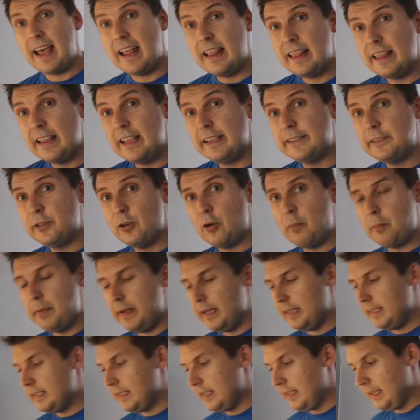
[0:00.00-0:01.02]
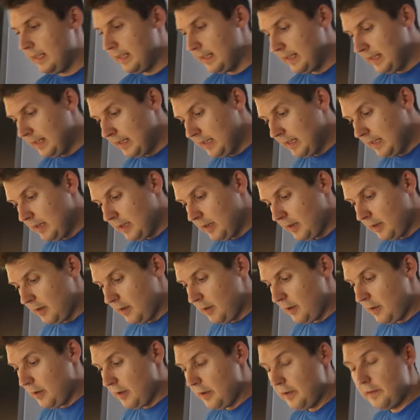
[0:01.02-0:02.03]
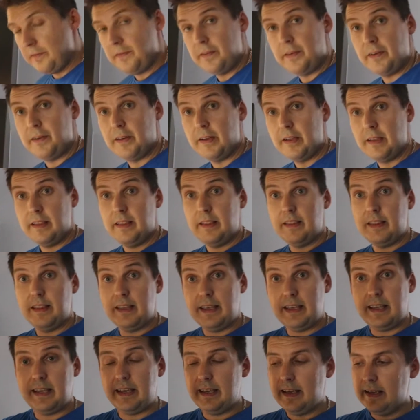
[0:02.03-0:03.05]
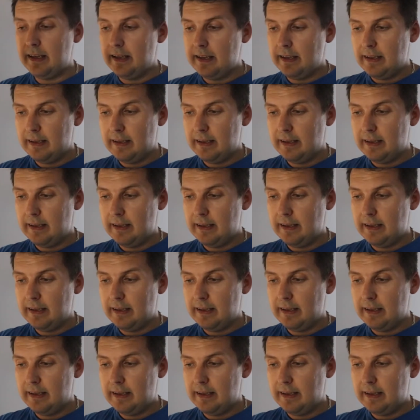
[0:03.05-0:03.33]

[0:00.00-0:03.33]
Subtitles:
a little bit of the